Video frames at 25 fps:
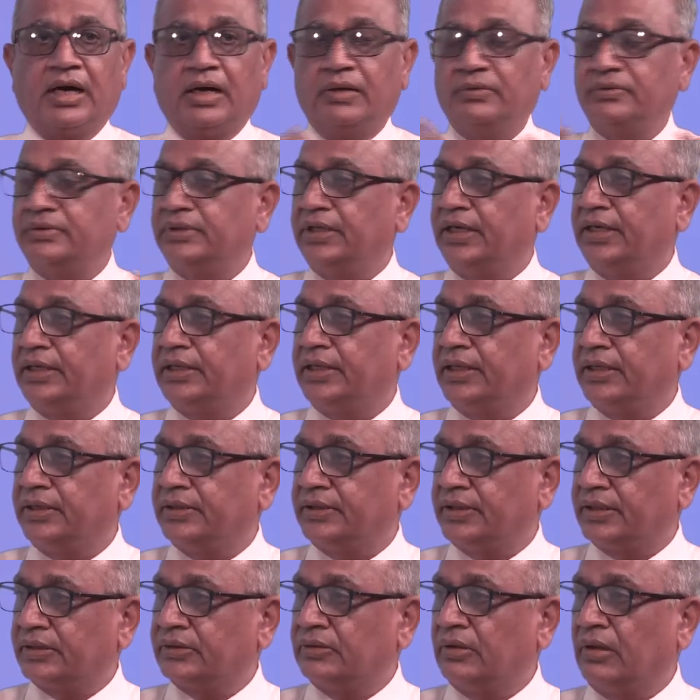outdated
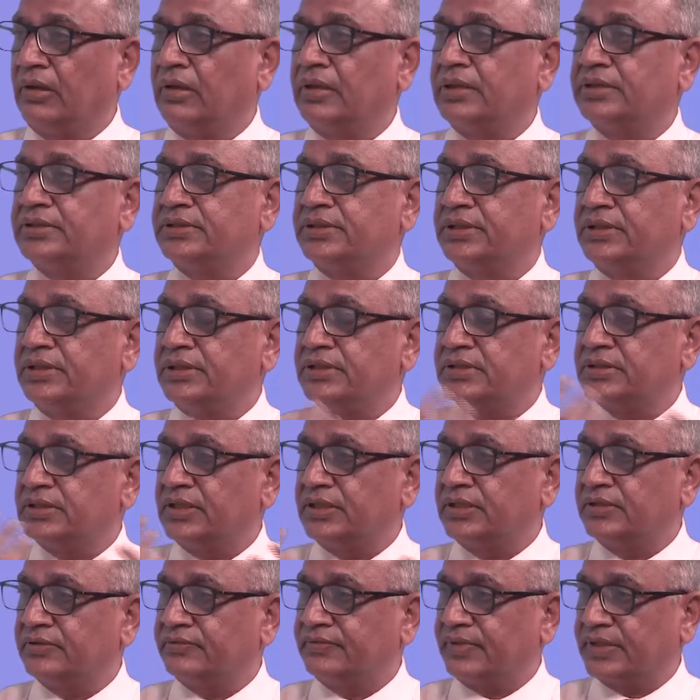technologies
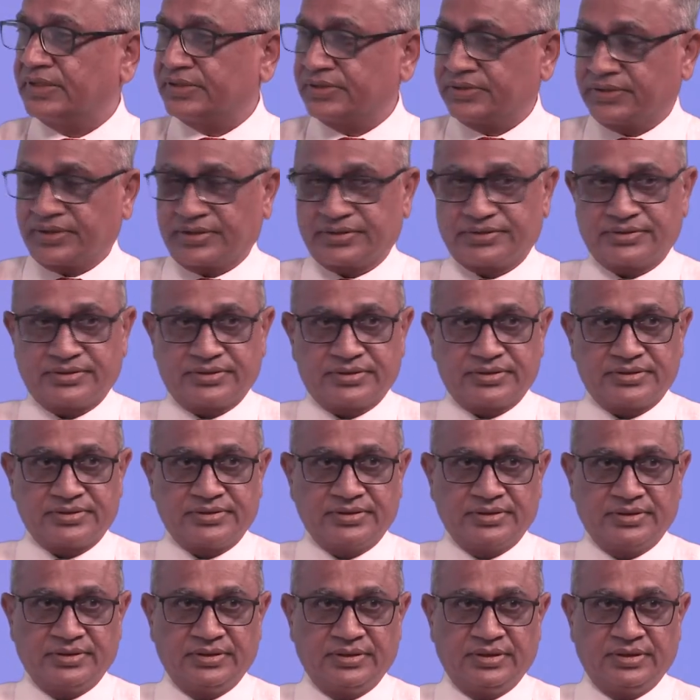and infrastructures.